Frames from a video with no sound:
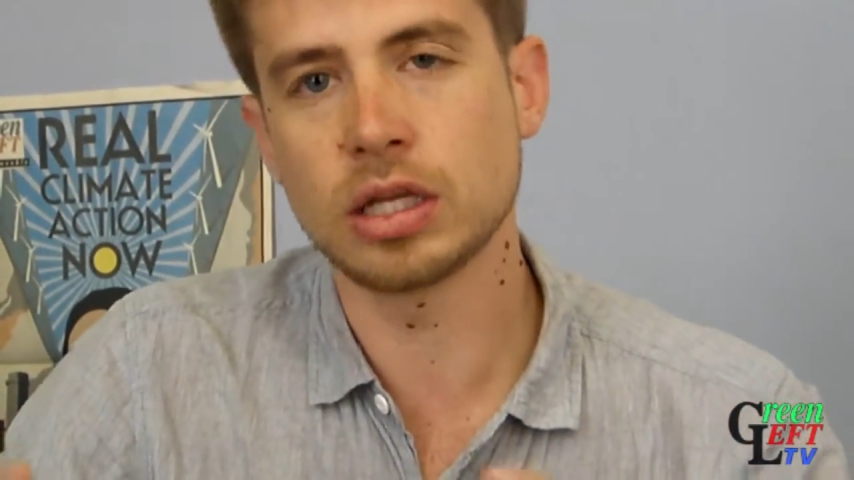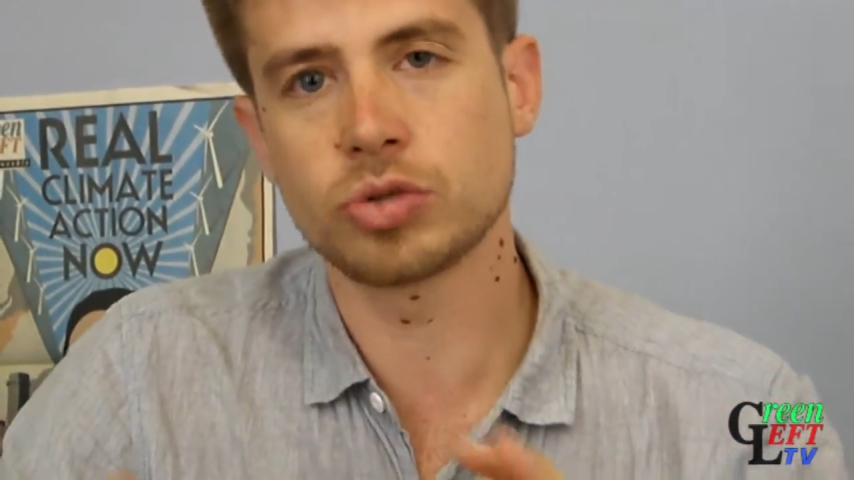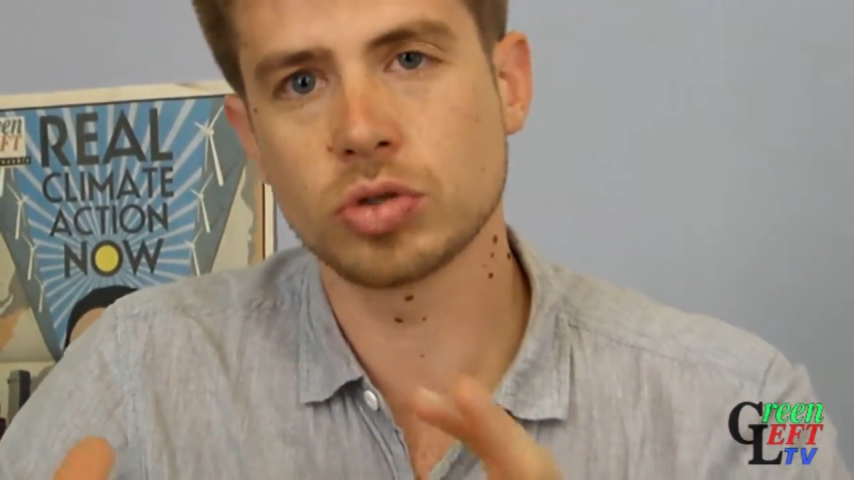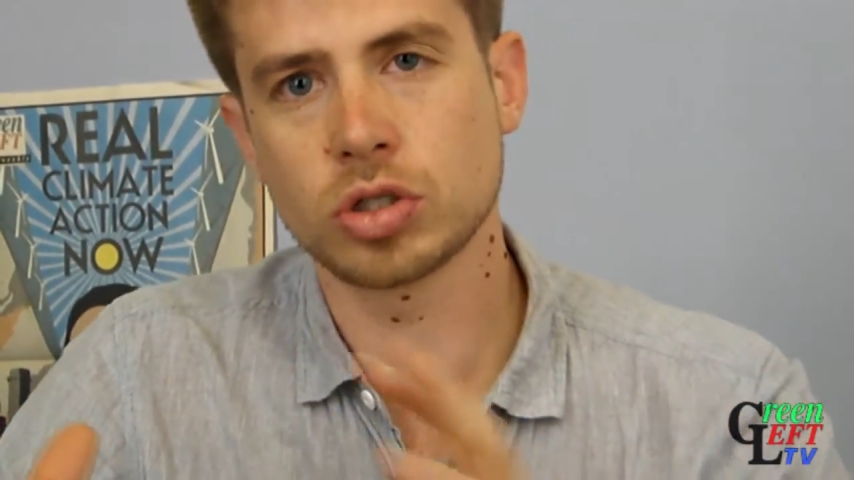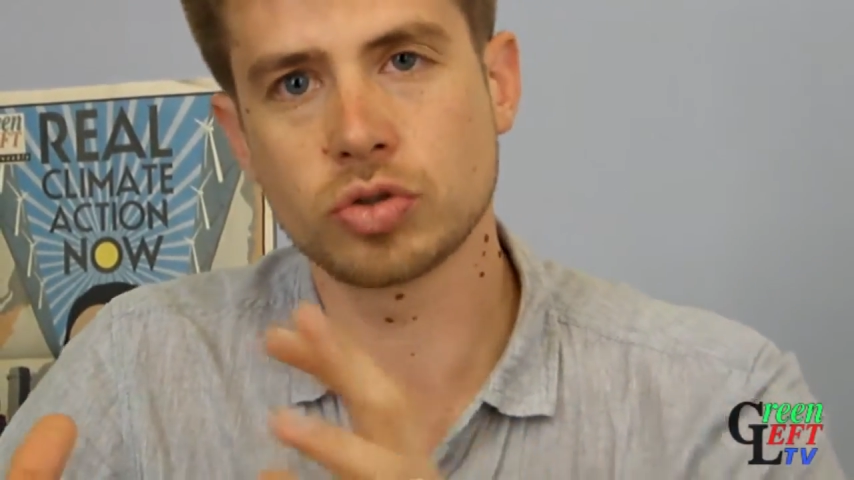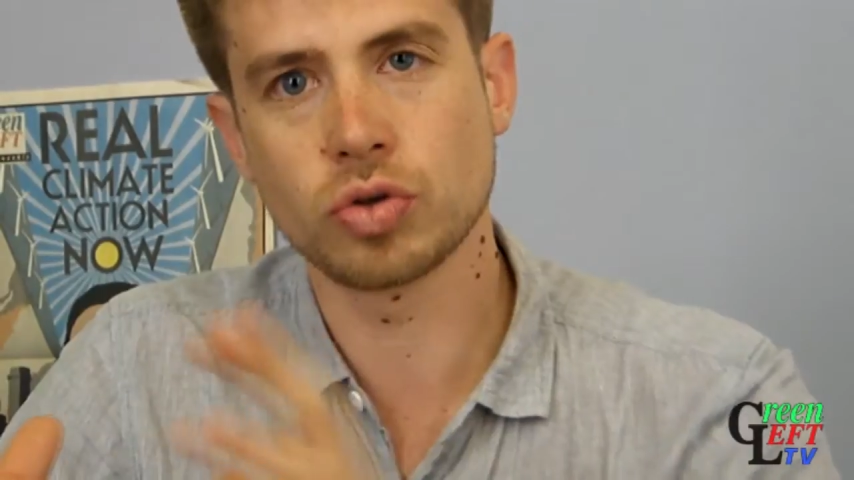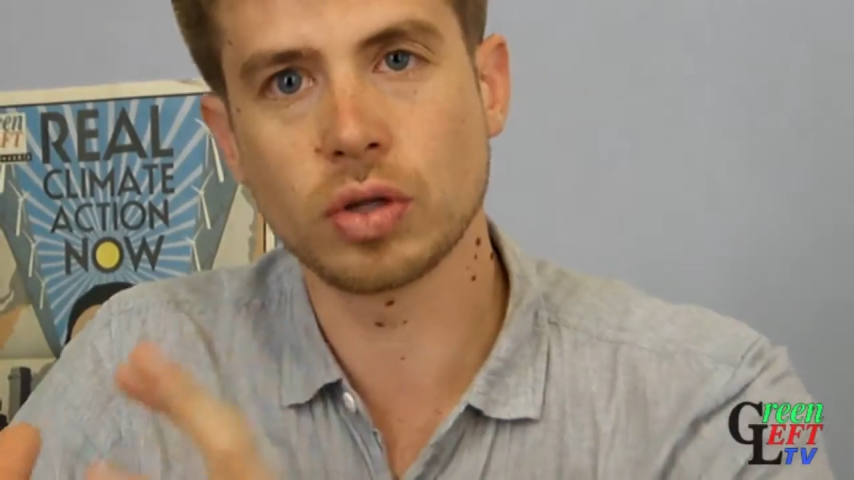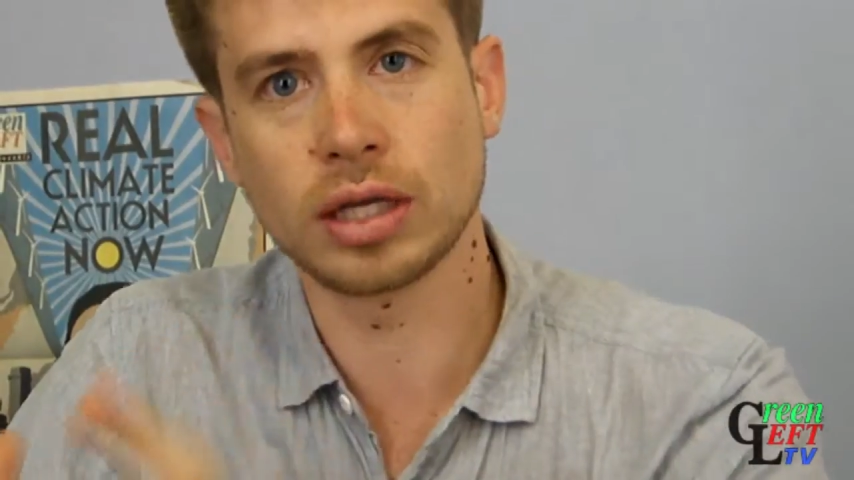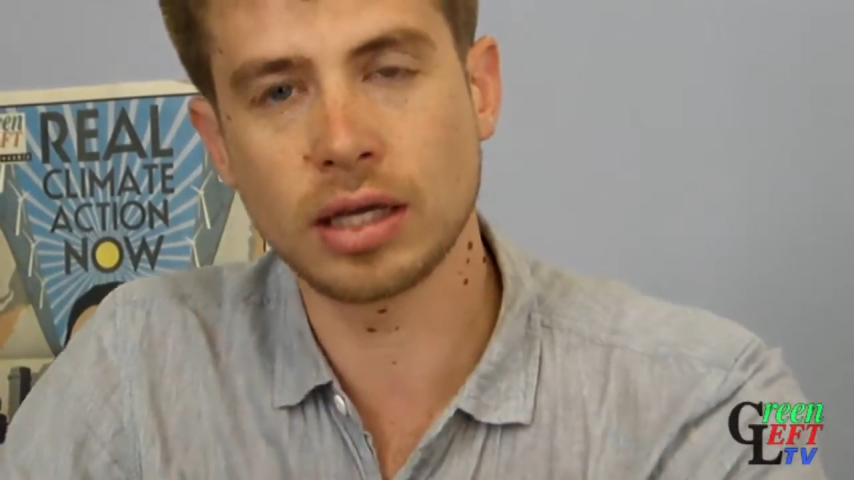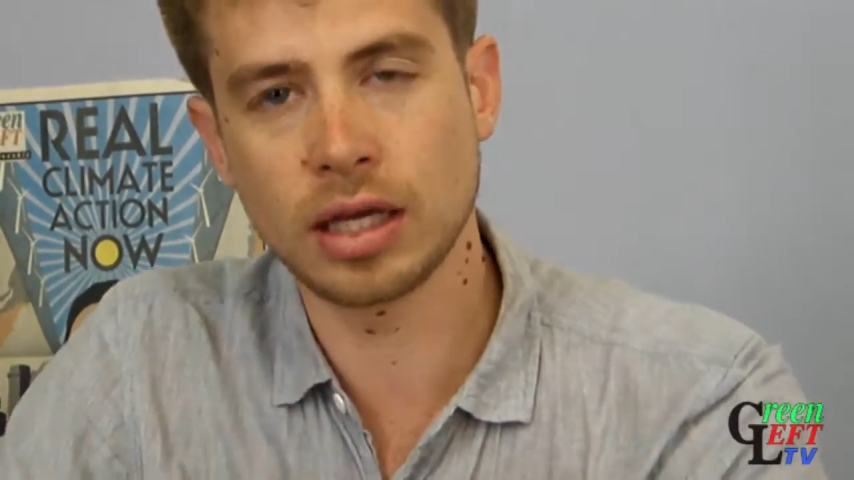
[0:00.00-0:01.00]
Israel's
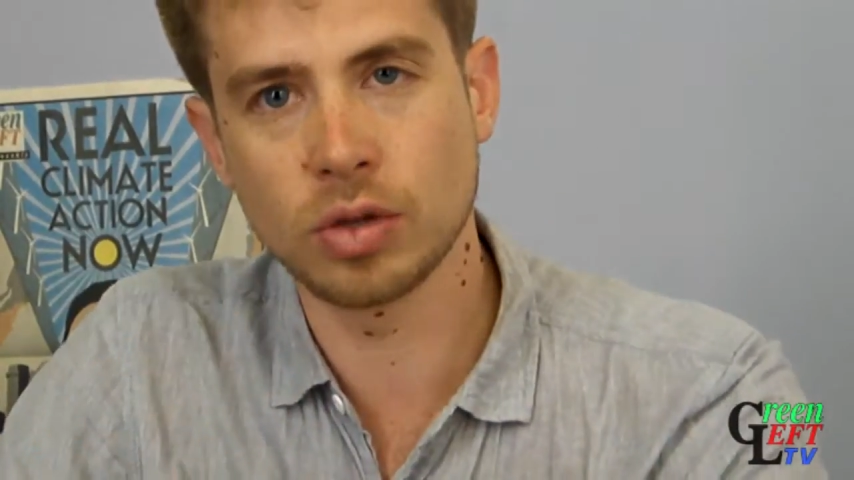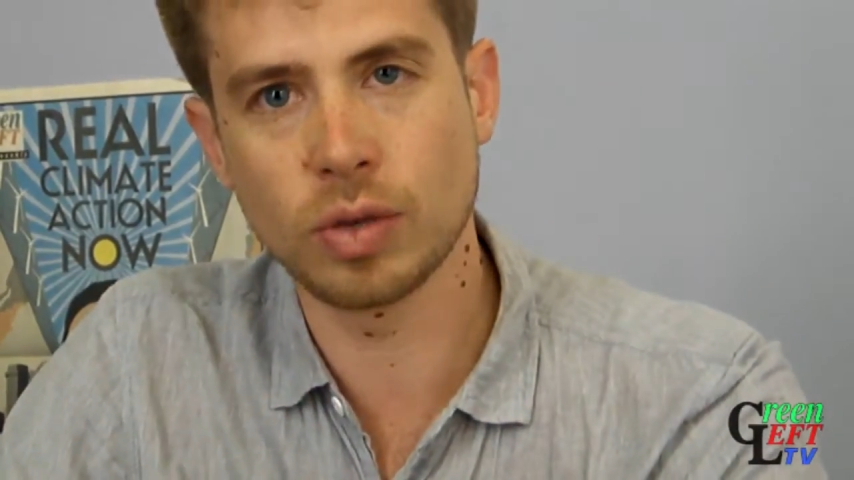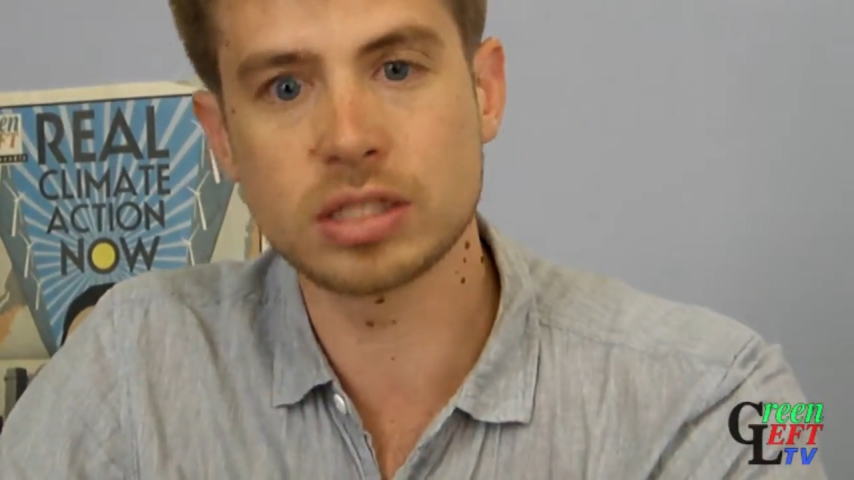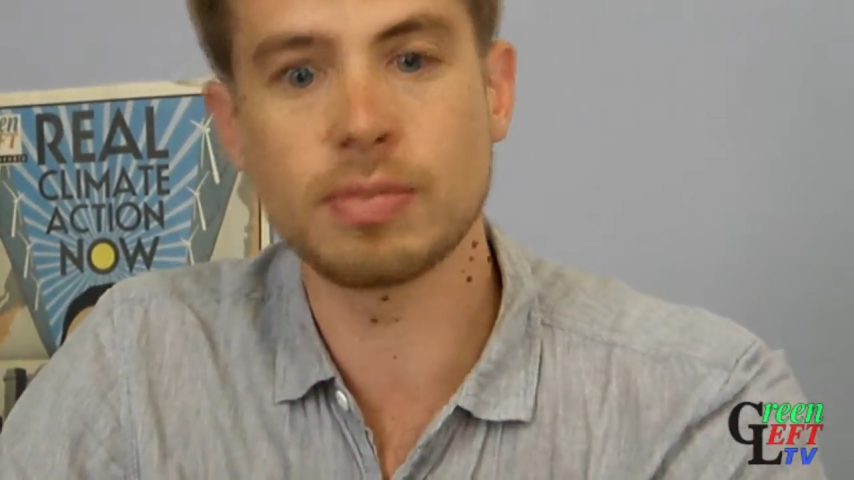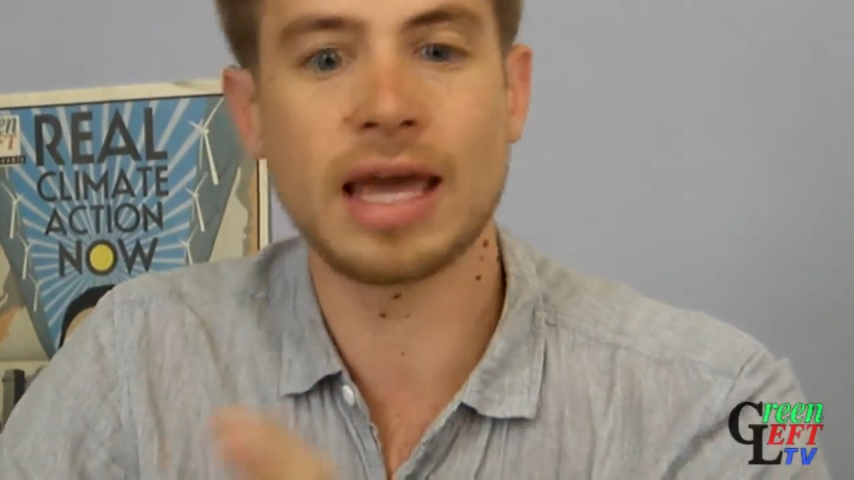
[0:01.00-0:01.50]
control in the West